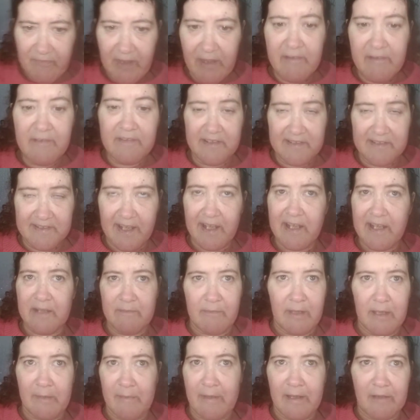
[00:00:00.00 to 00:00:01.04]
I was the second
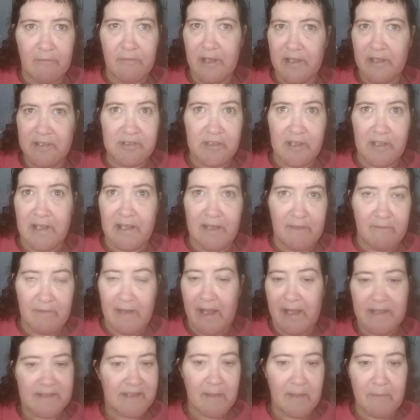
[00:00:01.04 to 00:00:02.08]
one, I mean, I literally live
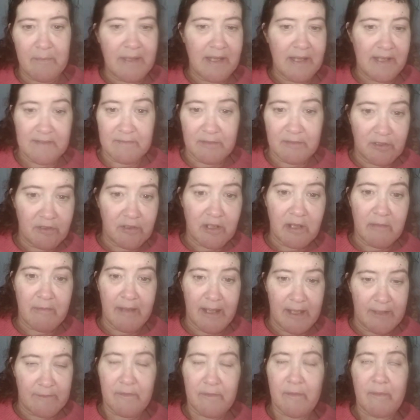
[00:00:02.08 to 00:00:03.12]
like 10 minutes walk
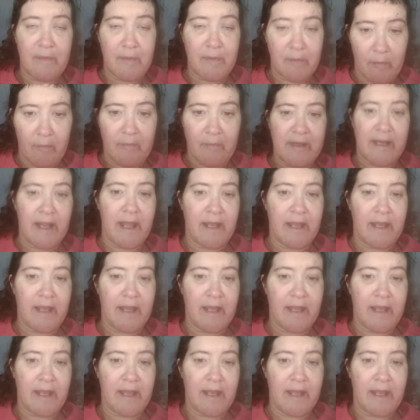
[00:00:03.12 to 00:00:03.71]
away from my mum